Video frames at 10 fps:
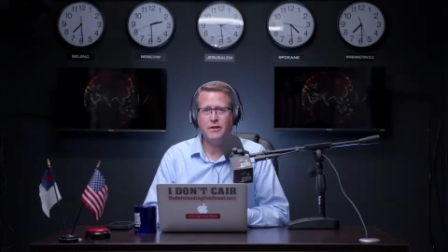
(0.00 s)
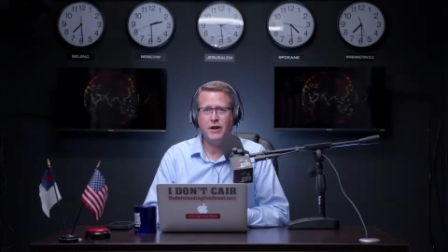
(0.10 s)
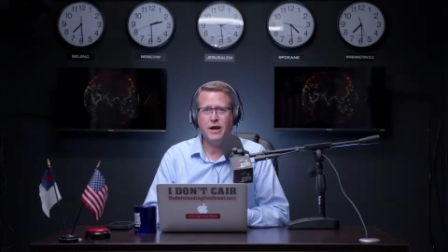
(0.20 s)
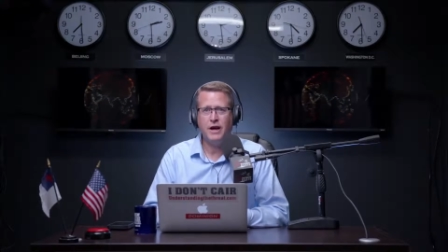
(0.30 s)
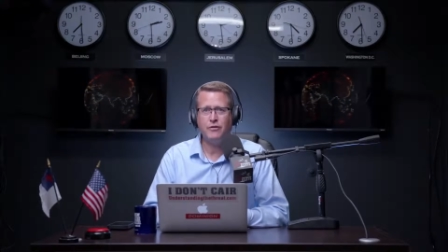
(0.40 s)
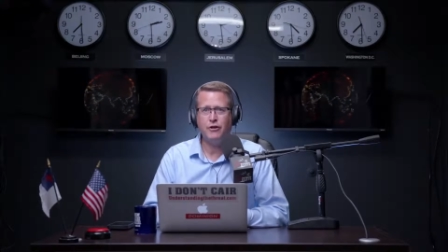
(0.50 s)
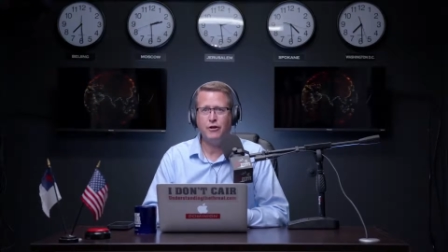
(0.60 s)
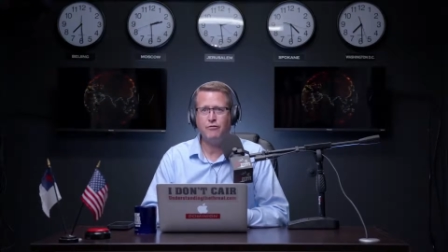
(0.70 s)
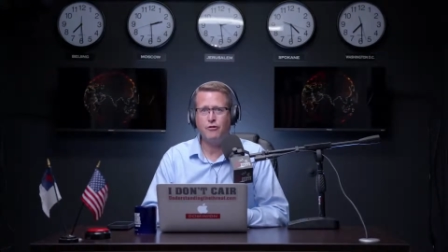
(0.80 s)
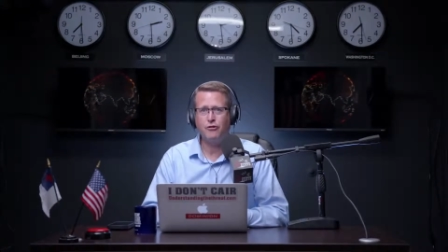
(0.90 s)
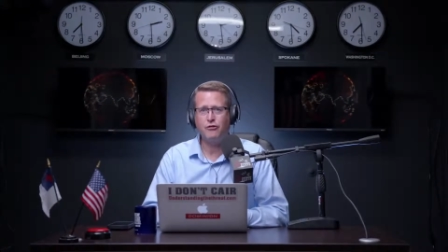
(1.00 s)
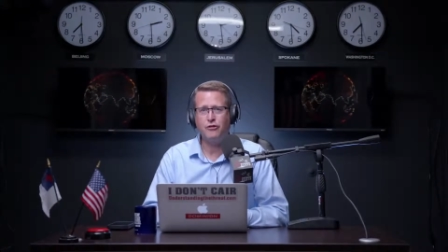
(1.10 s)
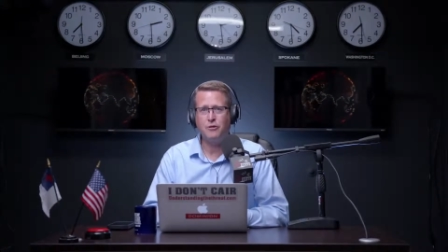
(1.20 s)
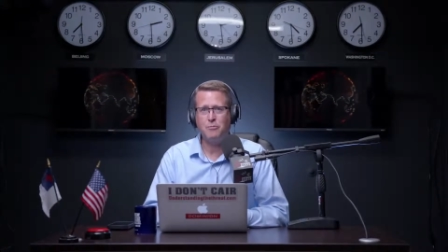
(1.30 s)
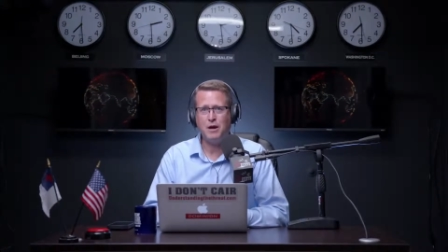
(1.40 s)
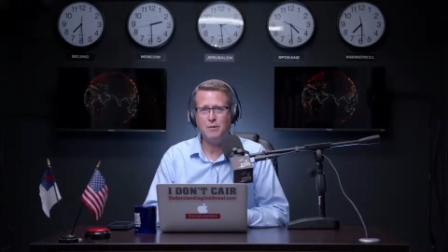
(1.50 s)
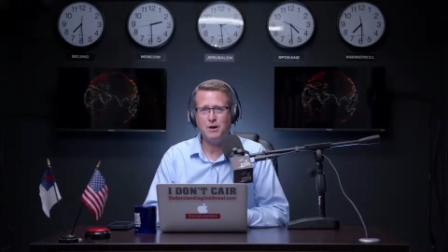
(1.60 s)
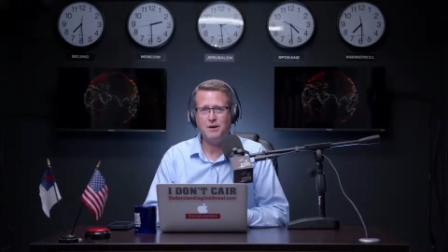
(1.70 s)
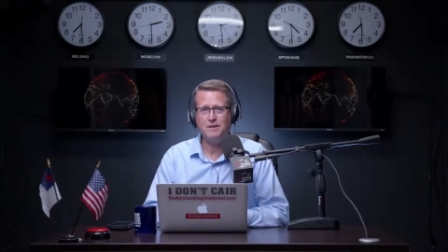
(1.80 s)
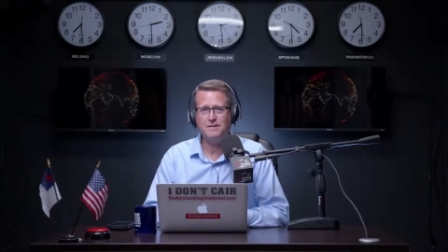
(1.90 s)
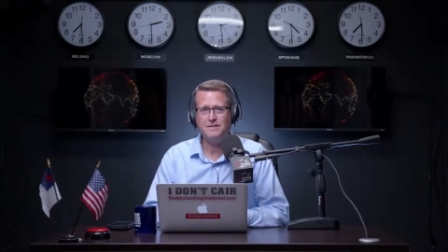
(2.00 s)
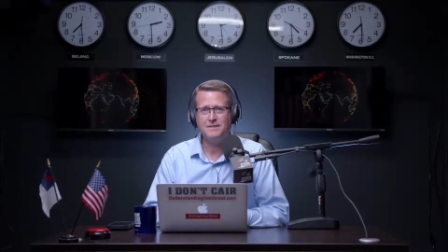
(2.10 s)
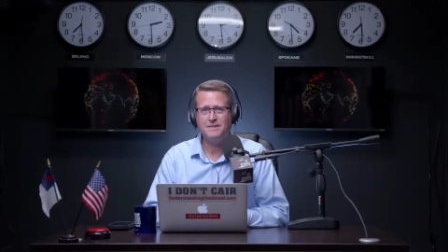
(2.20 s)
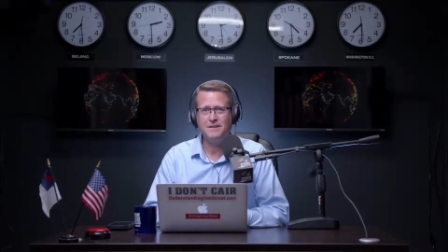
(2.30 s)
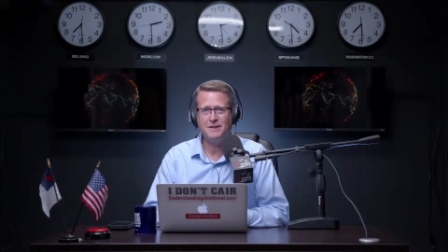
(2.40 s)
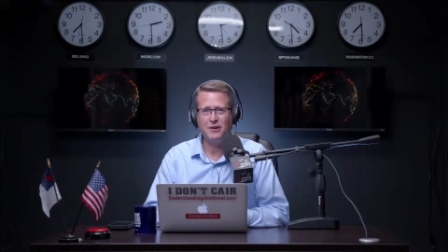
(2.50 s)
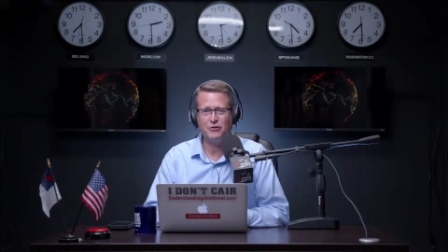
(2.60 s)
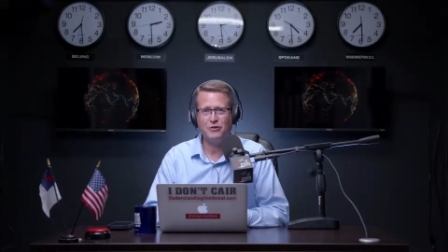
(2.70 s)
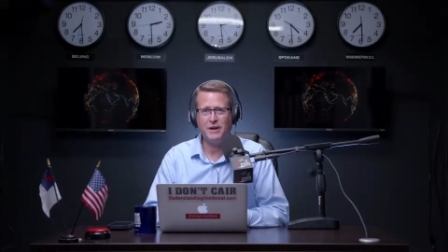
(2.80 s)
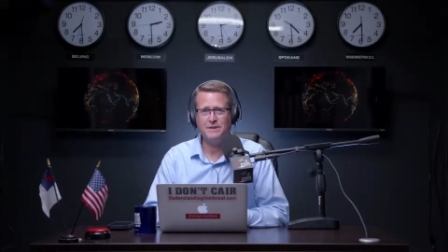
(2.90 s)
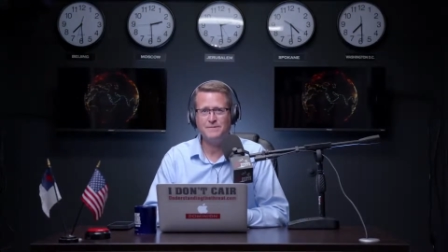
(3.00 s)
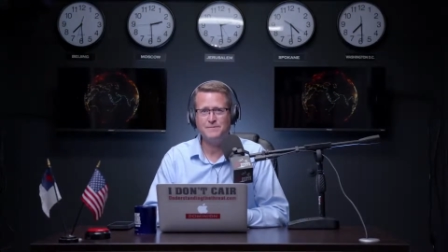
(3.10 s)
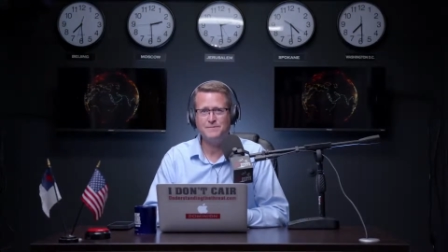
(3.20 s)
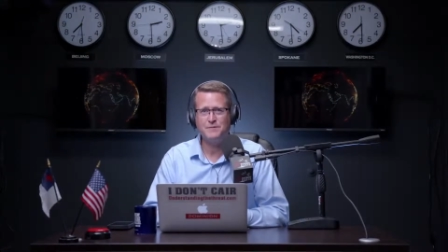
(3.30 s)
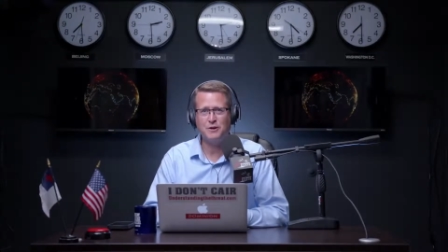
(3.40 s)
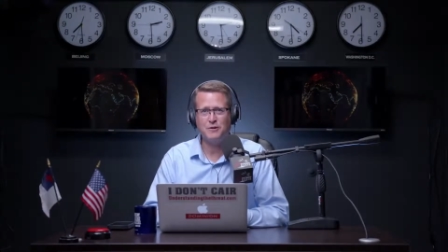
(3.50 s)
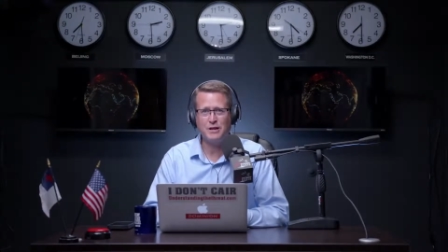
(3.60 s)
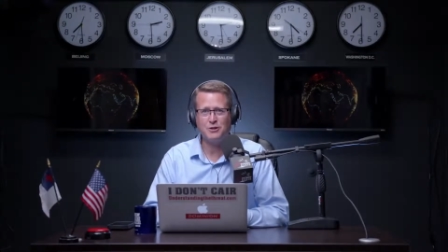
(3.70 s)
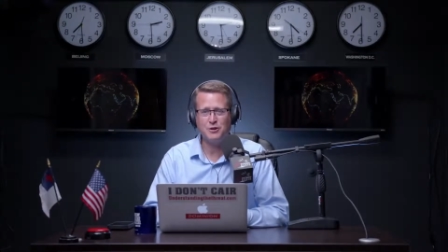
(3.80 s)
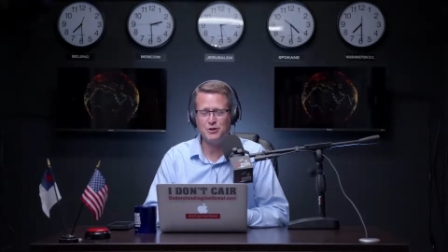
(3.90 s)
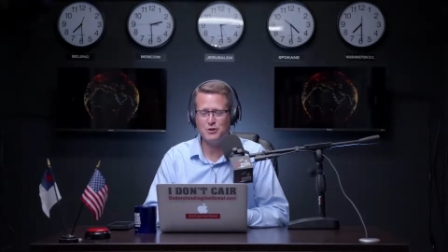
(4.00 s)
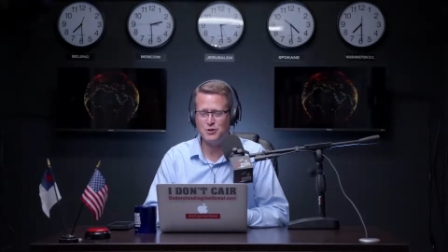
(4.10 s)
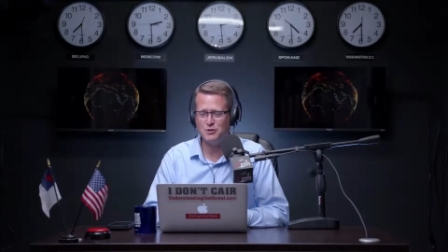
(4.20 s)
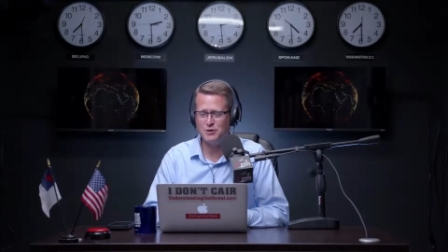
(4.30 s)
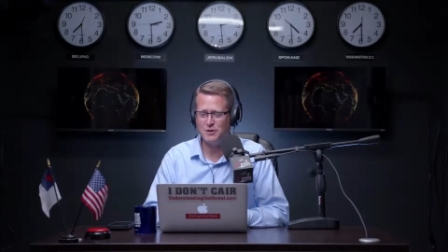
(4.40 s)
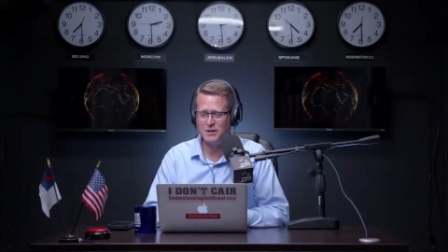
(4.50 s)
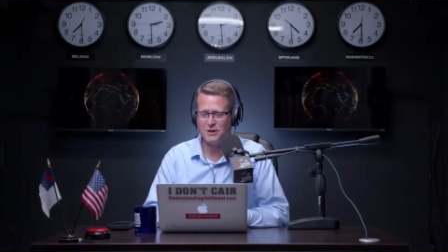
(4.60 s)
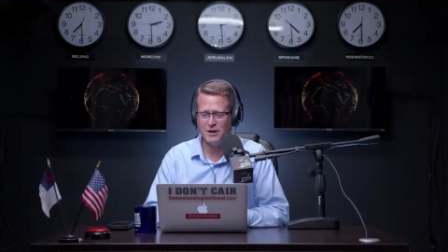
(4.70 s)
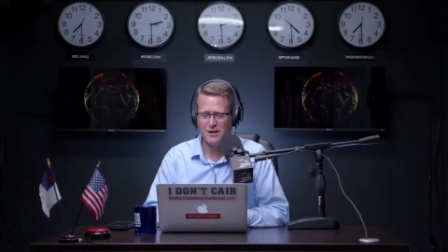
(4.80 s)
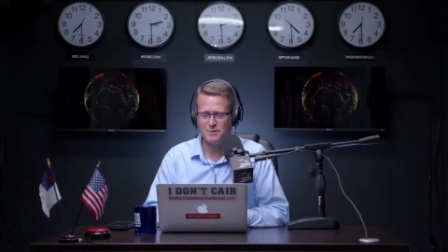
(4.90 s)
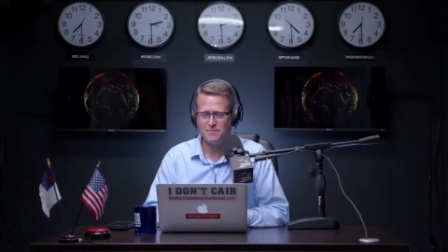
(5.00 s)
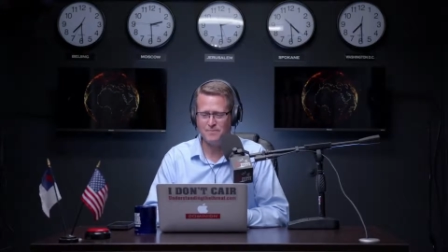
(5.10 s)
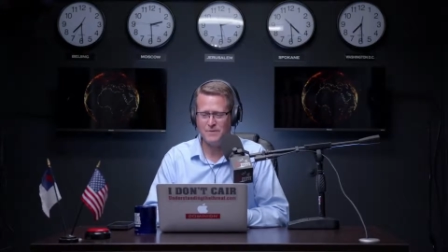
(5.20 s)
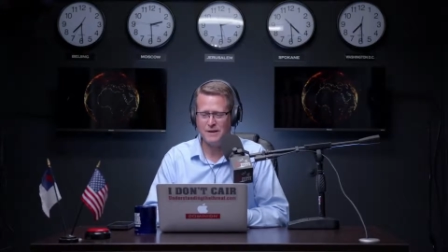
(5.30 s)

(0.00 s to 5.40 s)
They had their first baby yesterday. Congratulations, you two. That's awesome.